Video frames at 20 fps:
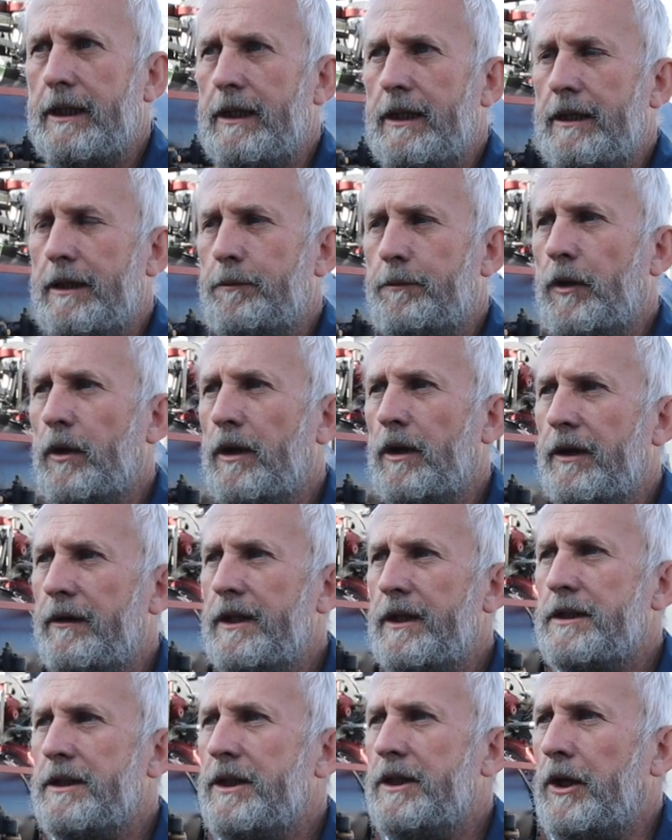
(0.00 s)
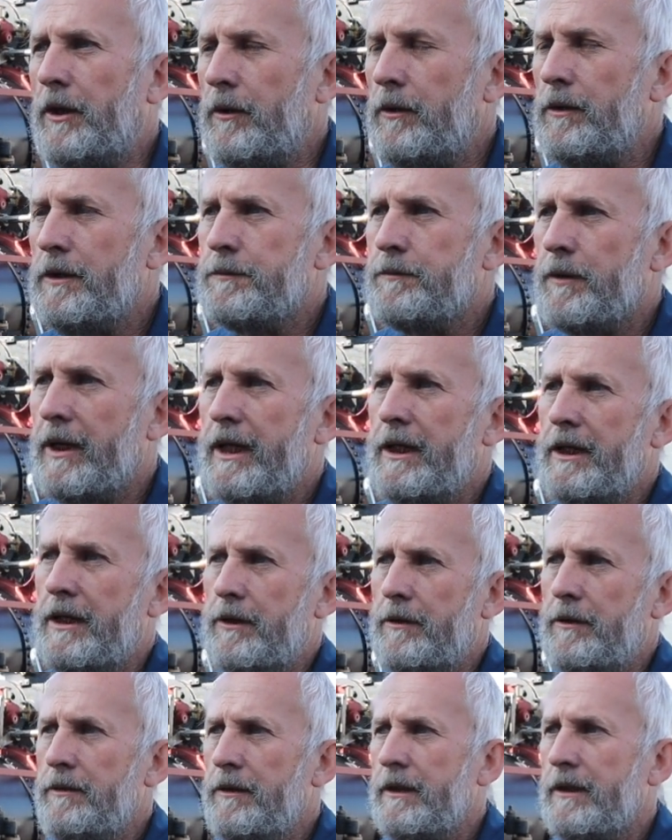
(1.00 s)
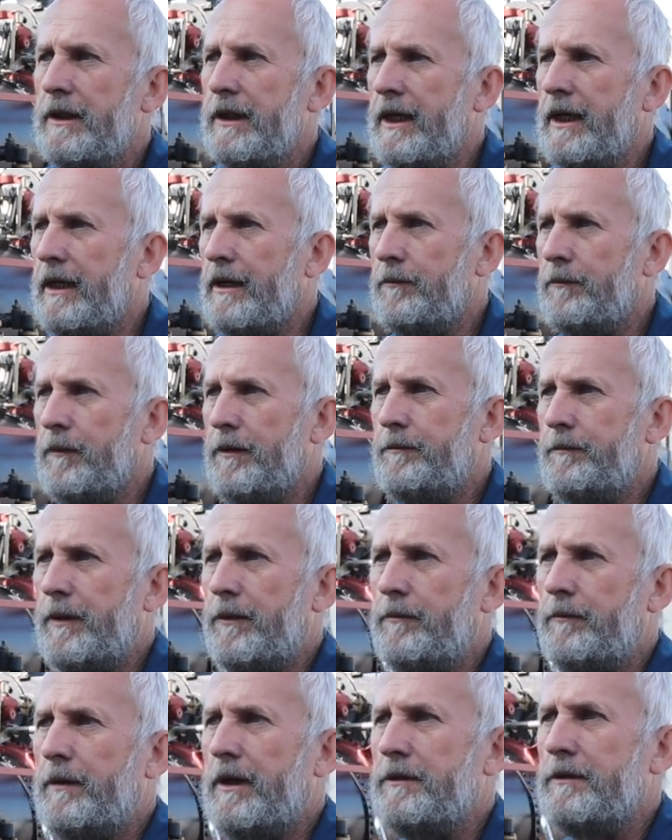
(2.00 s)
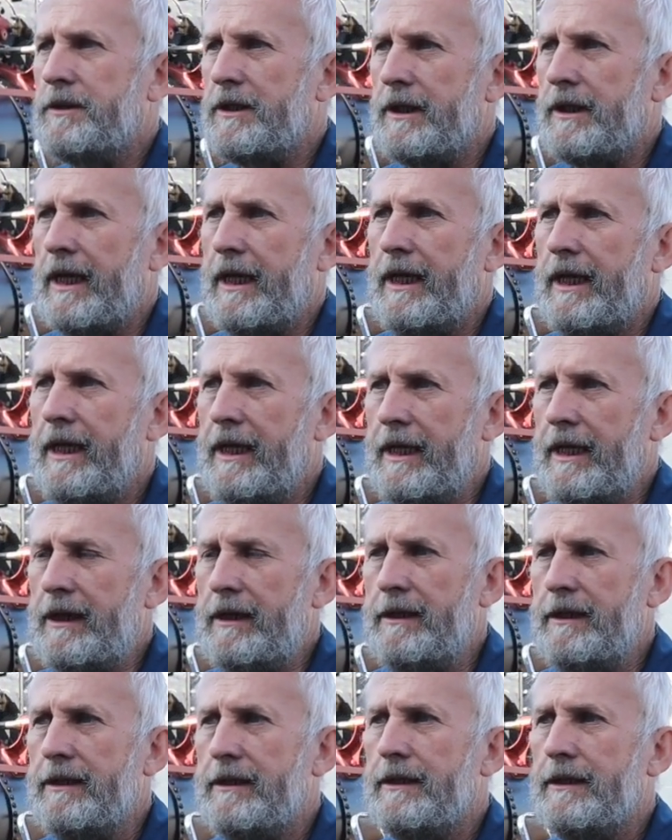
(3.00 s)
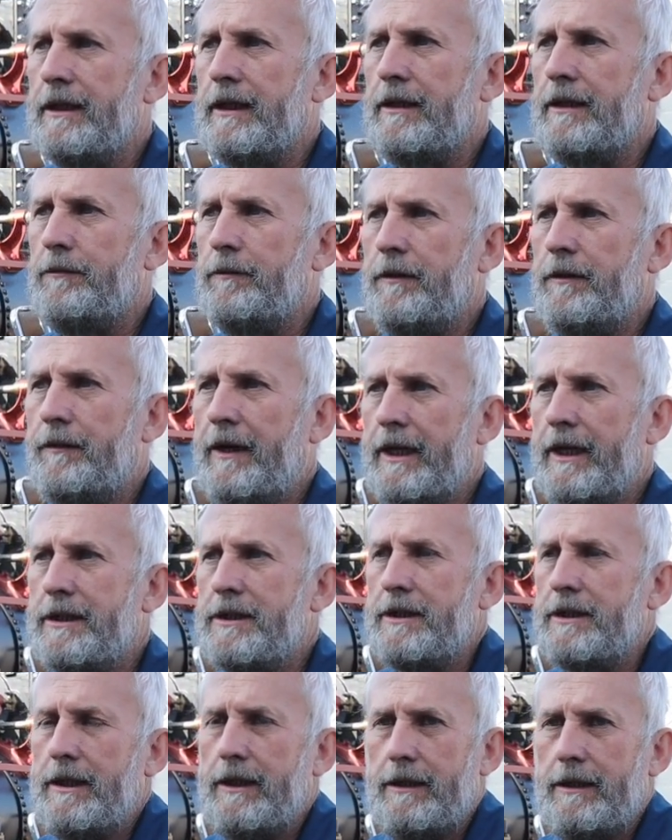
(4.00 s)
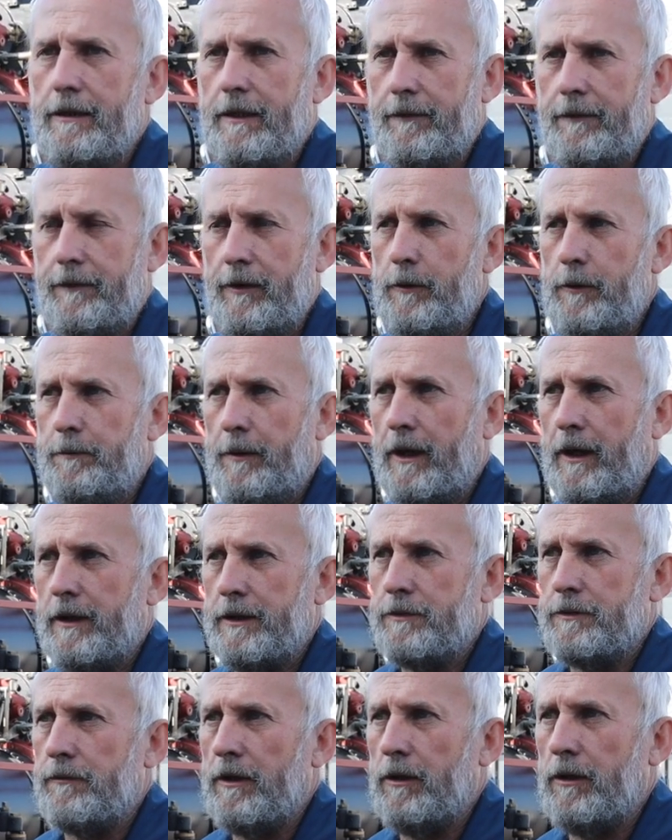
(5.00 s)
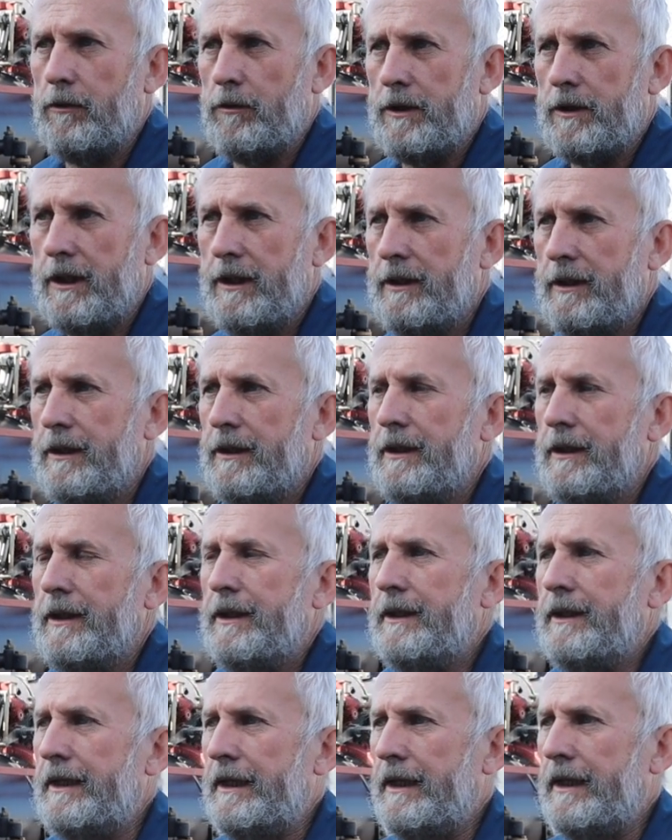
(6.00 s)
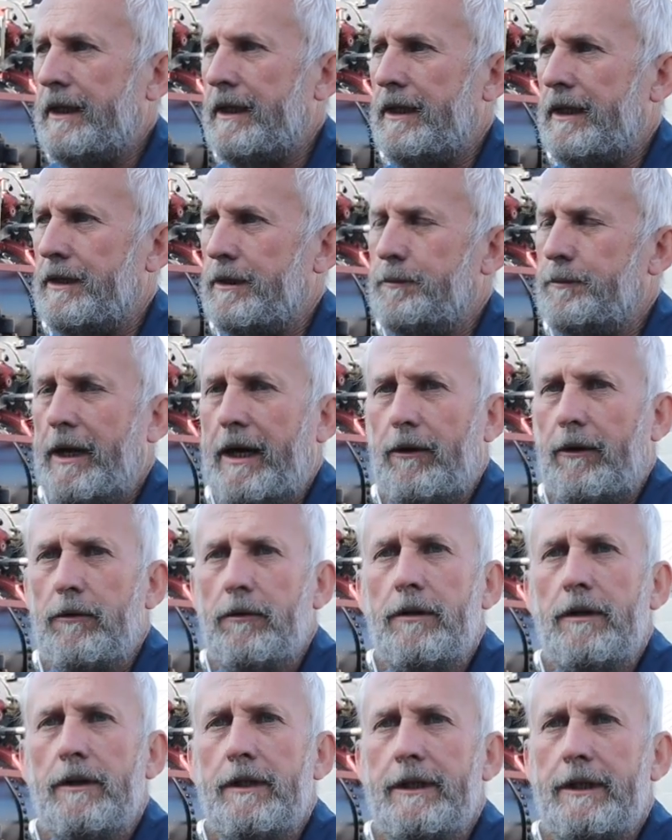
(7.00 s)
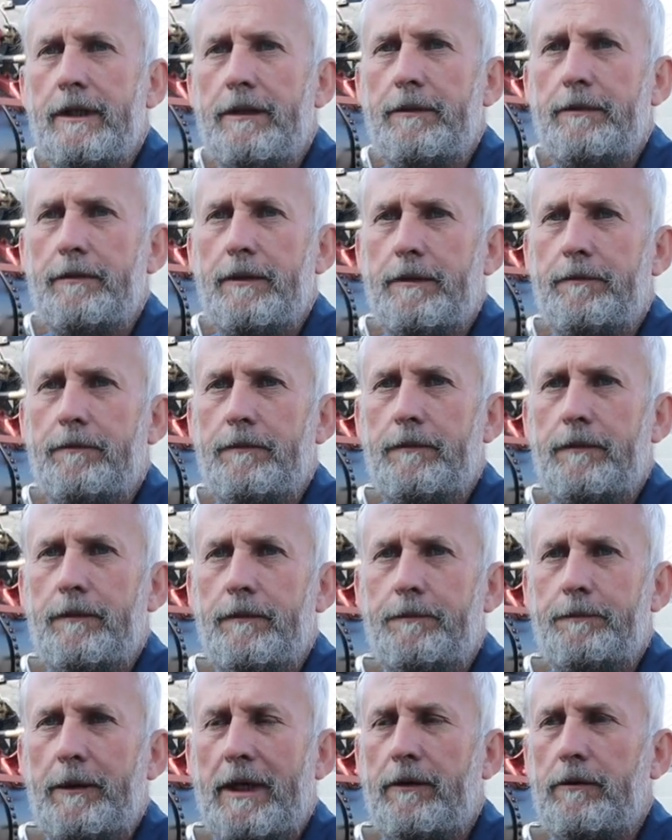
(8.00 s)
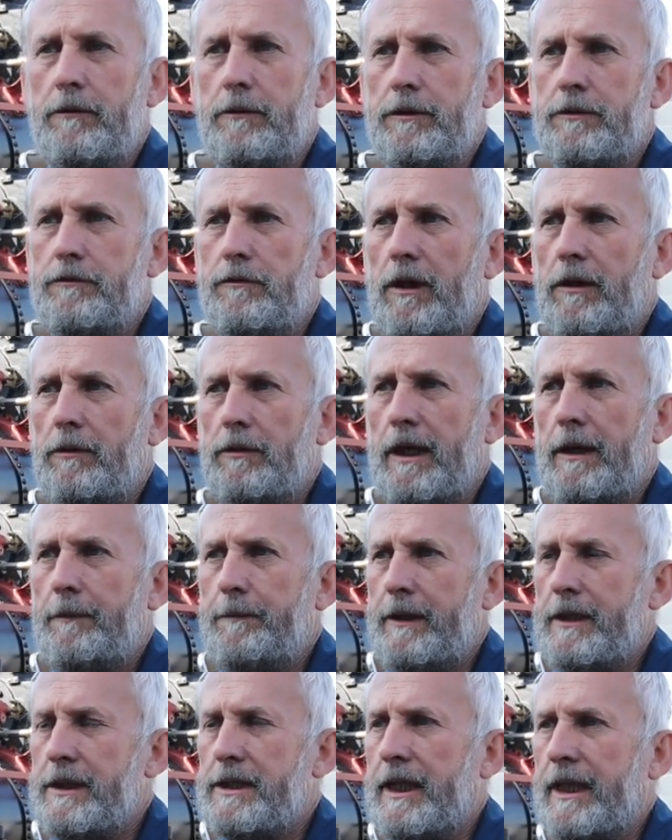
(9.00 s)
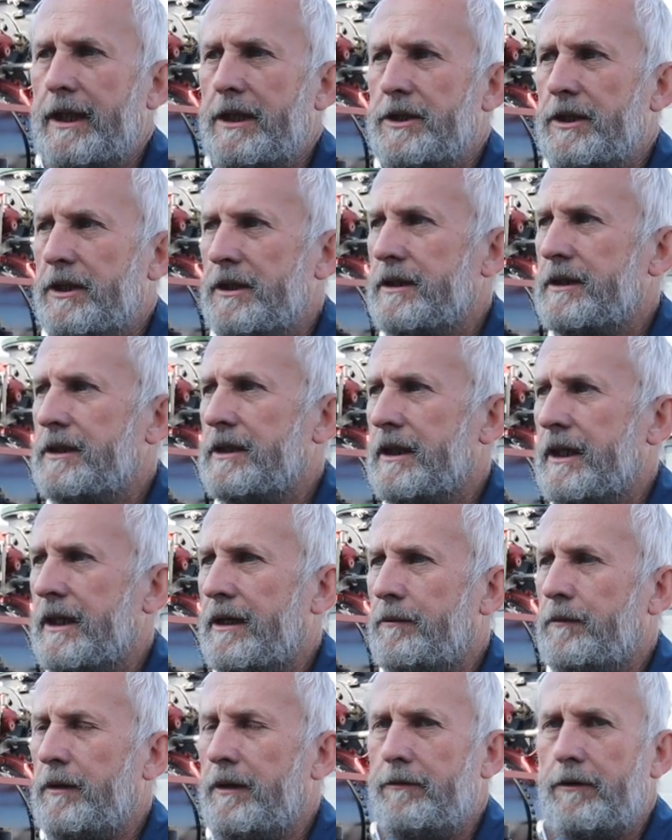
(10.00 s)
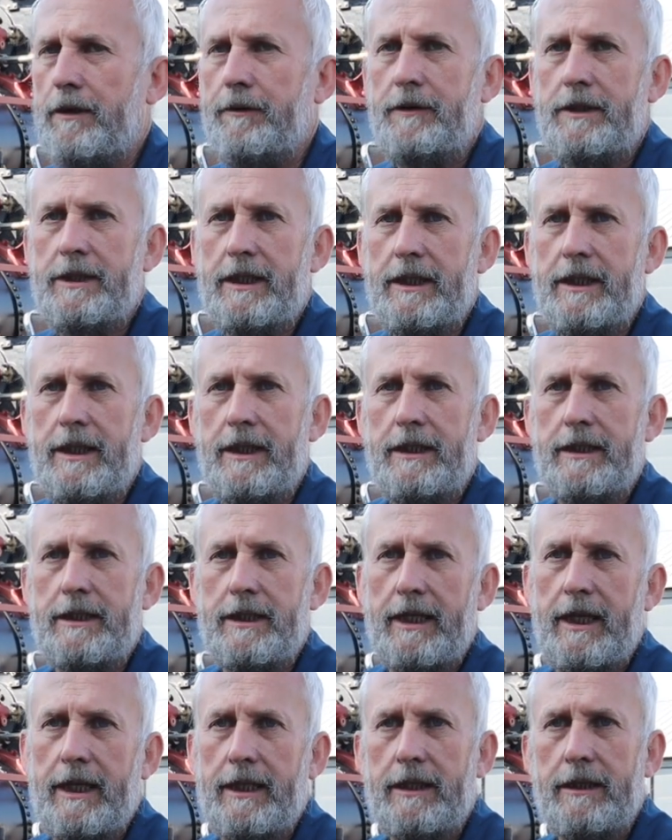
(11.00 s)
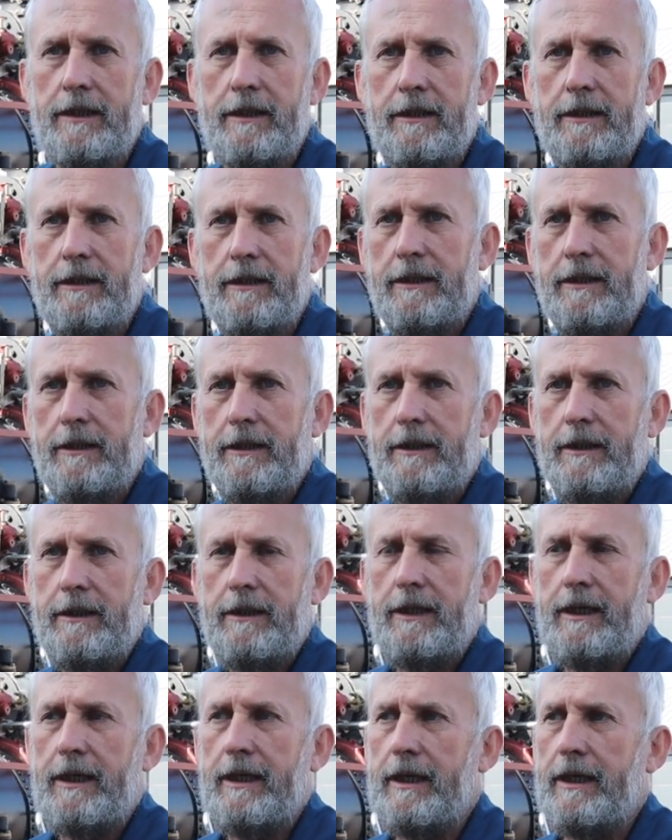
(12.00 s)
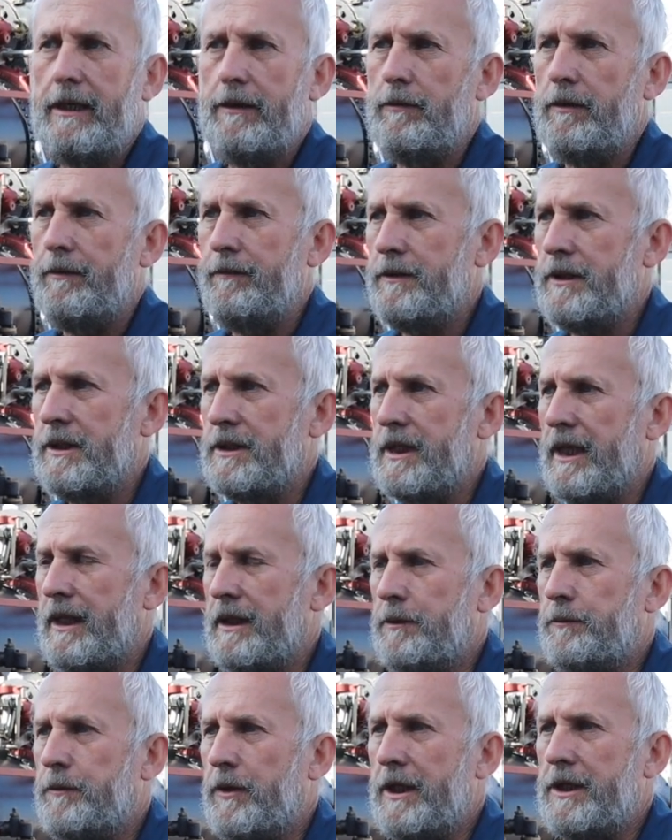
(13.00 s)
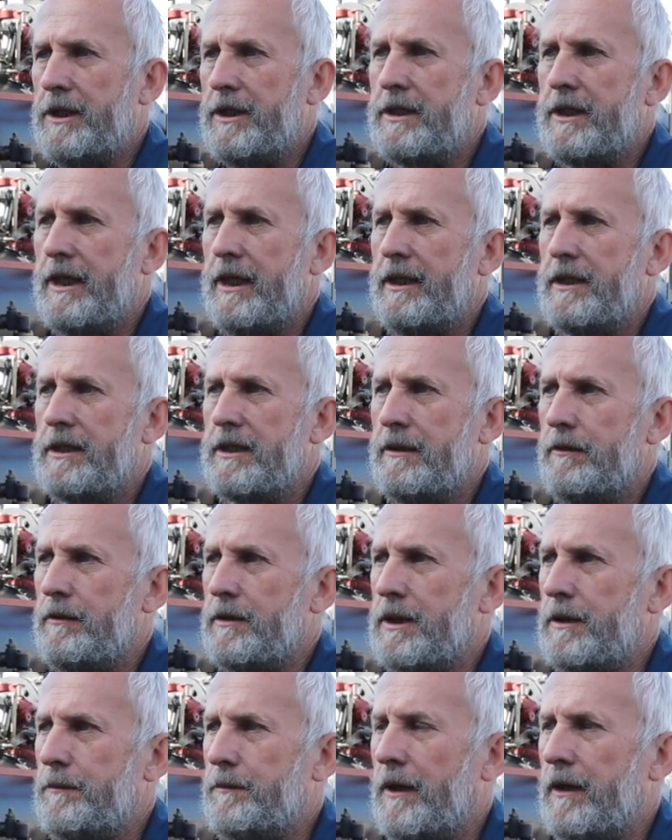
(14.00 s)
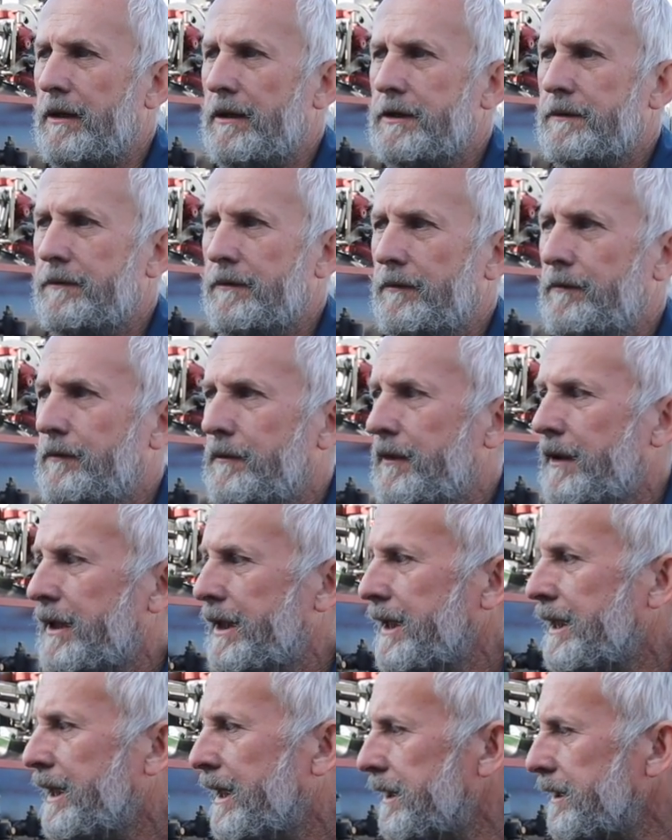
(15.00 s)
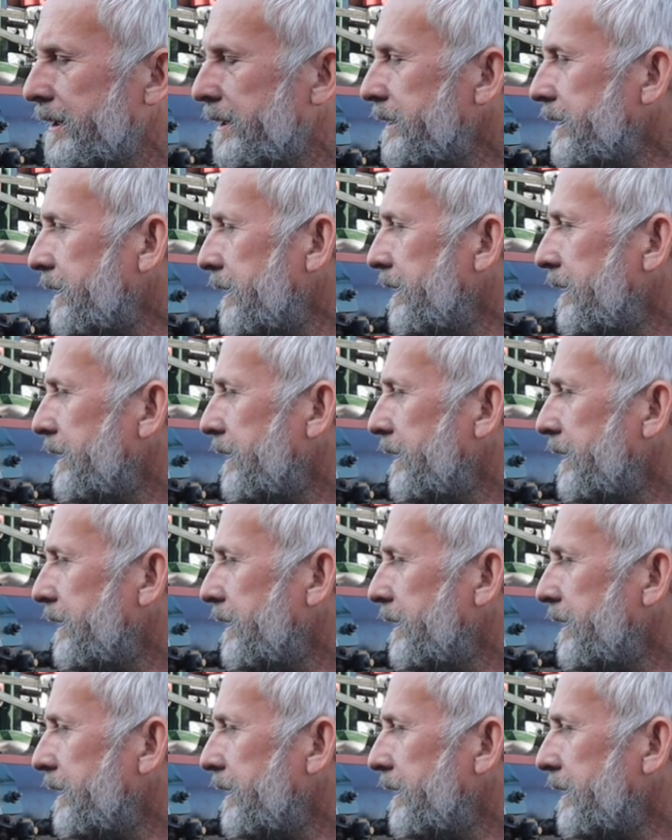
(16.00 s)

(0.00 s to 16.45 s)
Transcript: The, the boiler is new, it's brand new. Um, we built most of that here. Um, we've had a few parts rolled, uh, the barrel, the, the, barrel was rolled up in sections and we riveted it together. Yep. And we've just had the pressure test, which it passed with flying colours.